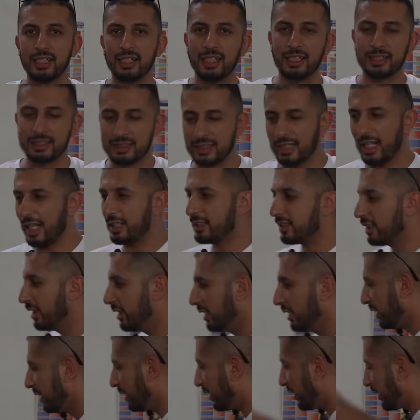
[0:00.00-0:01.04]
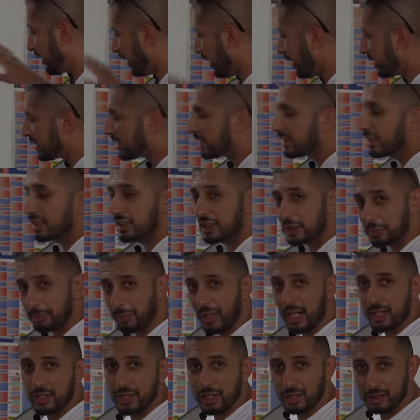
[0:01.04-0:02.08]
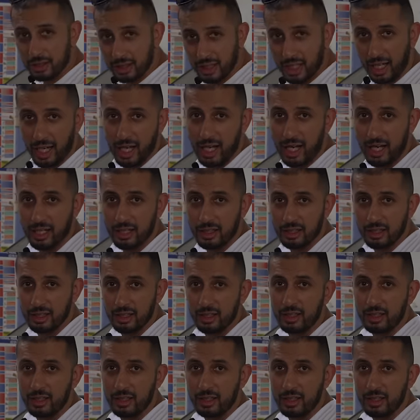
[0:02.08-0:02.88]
is that this special car